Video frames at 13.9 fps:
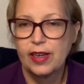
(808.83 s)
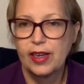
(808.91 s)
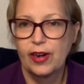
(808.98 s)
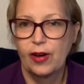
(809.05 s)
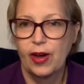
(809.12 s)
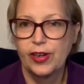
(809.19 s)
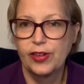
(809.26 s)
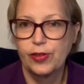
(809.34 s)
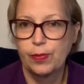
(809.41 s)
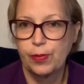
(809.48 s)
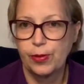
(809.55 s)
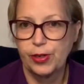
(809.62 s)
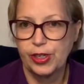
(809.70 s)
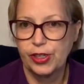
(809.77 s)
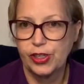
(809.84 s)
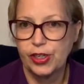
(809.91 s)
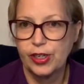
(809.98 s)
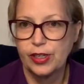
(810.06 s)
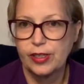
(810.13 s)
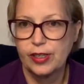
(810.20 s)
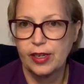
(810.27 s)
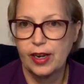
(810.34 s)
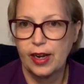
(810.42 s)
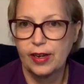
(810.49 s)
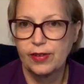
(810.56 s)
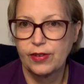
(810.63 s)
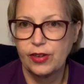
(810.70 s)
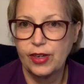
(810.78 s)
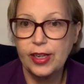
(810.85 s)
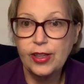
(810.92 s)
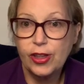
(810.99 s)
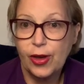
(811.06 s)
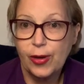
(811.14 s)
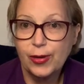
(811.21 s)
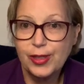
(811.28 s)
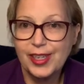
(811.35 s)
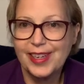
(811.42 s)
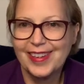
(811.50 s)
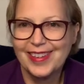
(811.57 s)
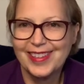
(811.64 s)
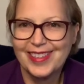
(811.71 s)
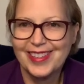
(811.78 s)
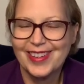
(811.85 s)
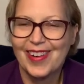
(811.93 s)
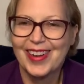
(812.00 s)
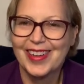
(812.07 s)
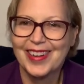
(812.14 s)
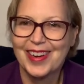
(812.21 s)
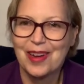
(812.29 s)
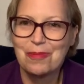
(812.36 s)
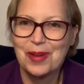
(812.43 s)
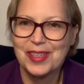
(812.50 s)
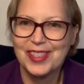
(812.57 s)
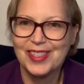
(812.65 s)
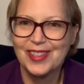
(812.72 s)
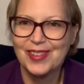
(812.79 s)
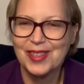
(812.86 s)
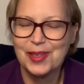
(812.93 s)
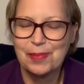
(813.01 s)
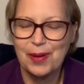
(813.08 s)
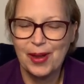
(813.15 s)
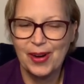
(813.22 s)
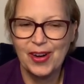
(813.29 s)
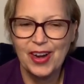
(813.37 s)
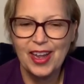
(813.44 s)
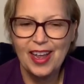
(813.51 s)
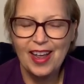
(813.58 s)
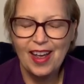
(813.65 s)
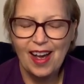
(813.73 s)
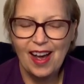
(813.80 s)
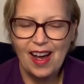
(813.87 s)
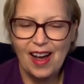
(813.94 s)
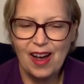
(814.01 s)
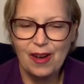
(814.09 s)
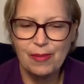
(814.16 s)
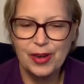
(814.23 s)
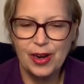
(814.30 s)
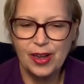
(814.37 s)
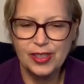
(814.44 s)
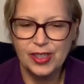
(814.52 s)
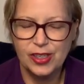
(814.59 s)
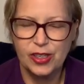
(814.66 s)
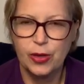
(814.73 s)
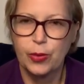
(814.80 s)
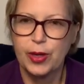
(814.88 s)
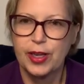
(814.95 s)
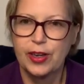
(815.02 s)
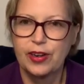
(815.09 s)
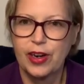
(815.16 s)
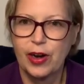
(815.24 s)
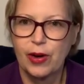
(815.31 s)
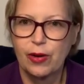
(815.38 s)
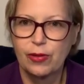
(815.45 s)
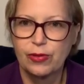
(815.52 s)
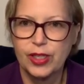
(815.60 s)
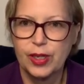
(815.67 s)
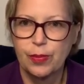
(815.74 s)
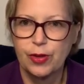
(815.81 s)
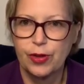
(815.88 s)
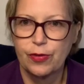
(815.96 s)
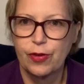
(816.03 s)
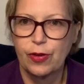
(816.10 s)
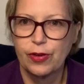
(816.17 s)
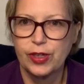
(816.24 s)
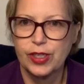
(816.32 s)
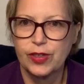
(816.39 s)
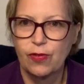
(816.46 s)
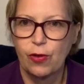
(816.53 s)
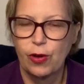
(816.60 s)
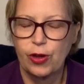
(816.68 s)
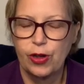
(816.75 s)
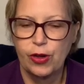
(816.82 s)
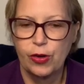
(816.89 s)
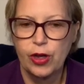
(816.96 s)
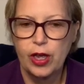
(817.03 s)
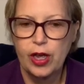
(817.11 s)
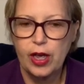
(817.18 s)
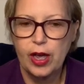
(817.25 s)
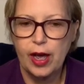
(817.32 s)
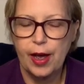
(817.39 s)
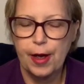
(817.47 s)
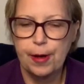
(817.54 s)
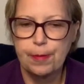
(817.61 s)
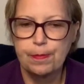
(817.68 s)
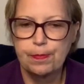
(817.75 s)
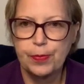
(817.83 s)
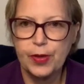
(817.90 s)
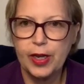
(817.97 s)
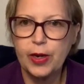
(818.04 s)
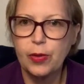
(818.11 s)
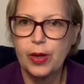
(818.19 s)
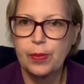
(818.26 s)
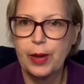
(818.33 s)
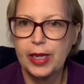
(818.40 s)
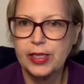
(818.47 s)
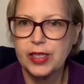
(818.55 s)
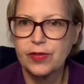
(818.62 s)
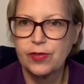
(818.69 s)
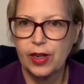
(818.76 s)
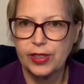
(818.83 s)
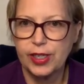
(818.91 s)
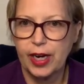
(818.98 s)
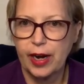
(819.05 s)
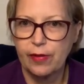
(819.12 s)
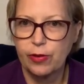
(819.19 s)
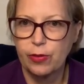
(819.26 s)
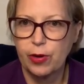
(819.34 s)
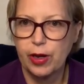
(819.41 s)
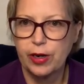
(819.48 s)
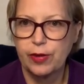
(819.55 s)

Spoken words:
I do predictions and I need those so I can help my students better. And also so we can narrow some of the focus for you. Anyway, best of luck to everyone.